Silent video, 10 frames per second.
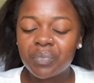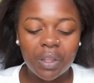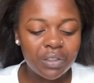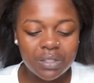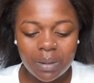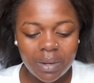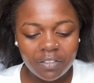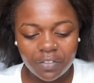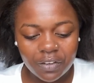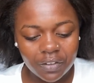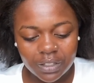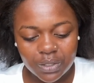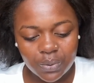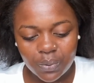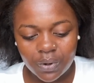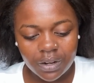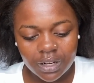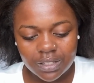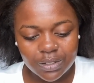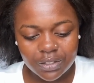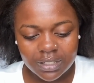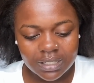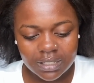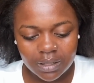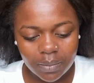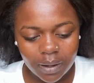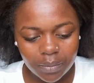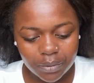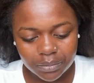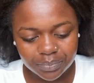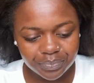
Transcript: those are my favorite warrior stories in the Bible.